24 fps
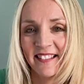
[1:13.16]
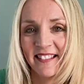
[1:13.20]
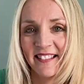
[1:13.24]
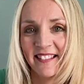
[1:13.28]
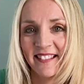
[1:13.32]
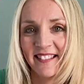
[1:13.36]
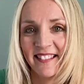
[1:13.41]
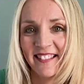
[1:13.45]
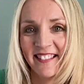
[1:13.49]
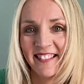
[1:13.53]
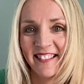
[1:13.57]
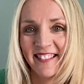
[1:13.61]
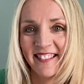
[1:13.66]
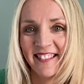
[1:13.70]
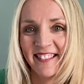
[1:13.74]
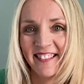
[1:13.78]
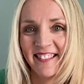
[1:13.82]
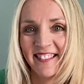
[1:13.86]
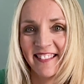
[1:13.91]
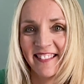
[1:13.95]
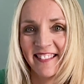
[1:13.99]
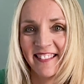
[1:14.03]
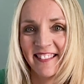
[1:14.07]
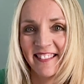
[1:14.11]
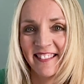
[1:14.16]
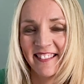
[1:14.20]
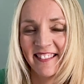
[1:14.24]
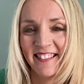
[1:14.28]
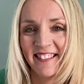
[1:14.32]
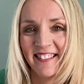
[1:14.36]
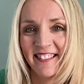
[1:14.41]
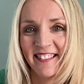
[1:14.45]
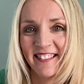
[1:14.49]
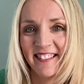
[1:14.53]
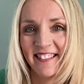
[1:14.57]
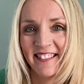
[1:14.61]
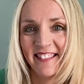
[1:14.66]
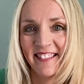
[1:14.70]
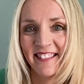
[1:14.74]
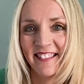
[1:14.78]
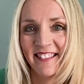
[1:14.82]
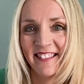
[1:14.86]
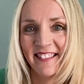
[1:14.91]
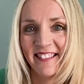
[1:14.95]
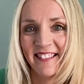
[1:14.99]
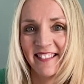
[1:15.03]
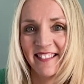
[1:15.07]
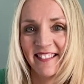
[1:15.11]

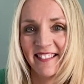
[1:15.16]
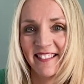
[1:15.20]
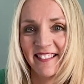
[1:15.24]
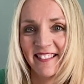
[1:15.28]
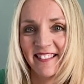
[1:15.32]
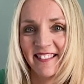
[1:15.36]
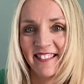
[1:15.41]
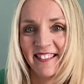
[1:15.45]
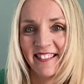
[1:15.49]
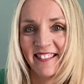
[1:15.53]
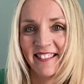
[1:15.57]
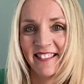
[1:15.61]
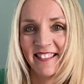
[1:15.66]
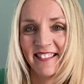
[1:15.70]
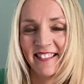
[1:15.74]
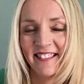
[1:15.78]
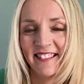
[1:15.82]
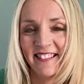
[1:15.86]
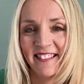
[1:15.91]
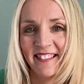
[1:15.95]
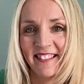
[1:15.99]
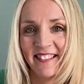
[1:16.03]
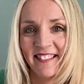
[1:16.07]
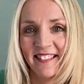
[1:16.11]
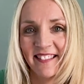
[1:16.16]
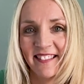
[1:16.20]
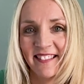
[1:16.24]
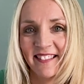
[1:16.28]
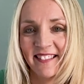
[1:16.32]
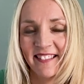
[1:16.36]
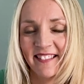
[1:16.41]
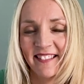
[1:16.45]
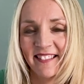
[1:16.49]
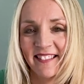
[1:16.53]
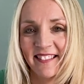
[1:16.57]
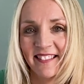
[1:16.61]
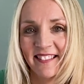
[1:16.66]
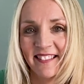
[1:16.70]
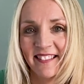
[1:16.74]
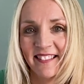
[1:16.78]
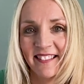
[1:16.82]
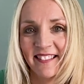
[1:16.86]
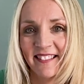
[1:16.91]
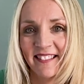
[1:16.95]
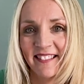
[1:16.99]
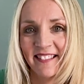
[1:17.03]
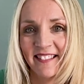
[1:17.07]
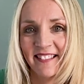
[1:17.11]

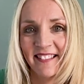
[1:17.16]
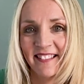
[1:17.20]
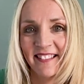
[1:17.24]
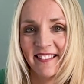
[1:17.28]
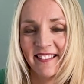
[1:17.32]
(silent)